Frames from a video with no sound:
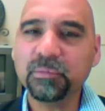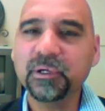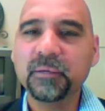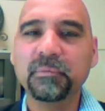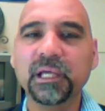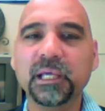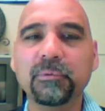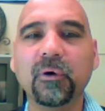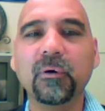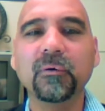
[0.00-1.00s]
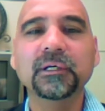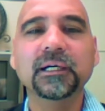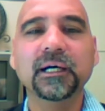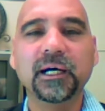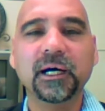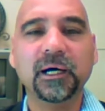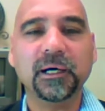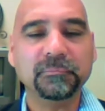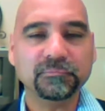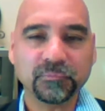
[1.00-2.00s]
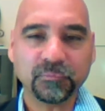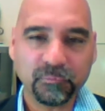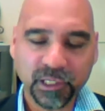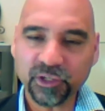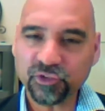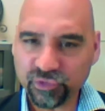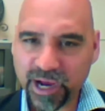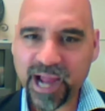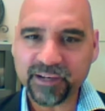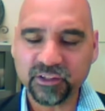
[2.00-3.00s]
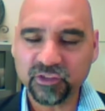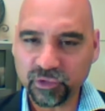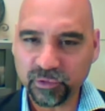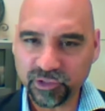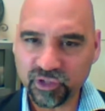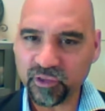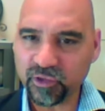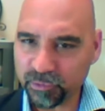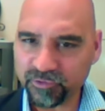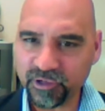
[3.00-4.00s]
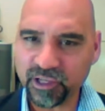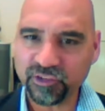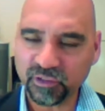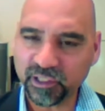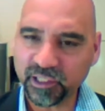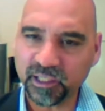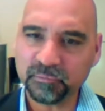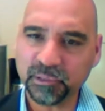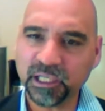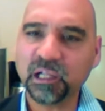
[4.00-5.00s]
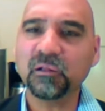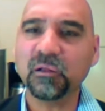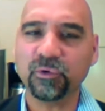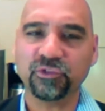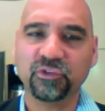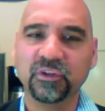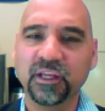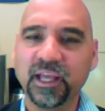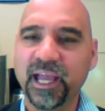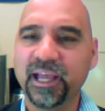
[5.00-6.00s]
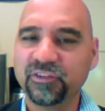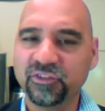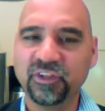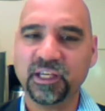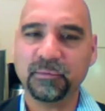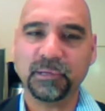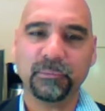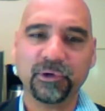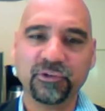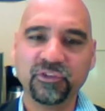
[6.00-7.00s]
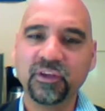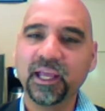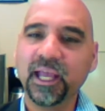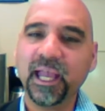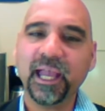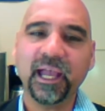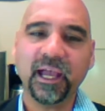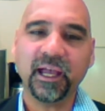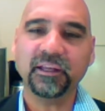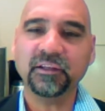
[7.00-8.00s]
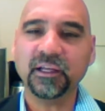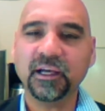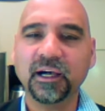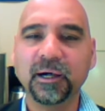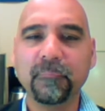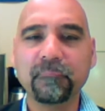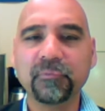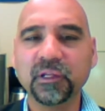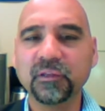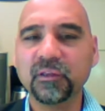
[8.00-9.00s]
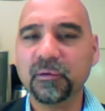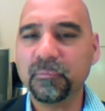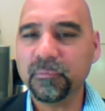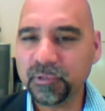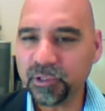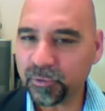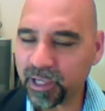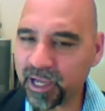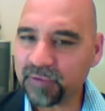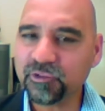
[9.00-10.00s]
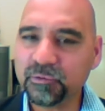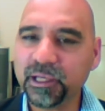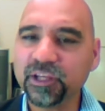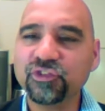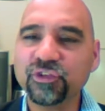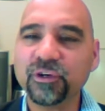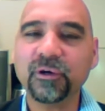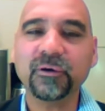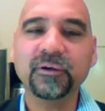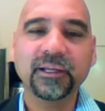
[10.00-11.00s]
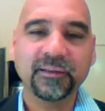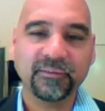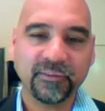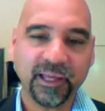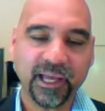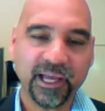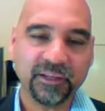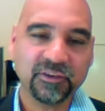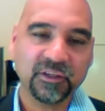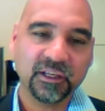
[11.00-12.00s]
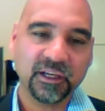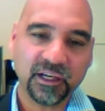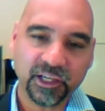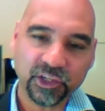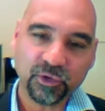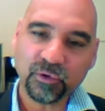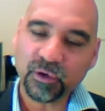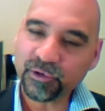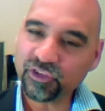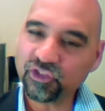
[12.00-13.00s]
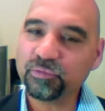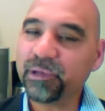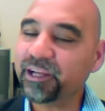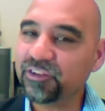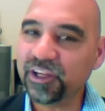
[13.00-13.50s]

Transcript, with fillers: really work to help people um, be attracted to each other professionally and be close as team members. And um, the, you have to make sure that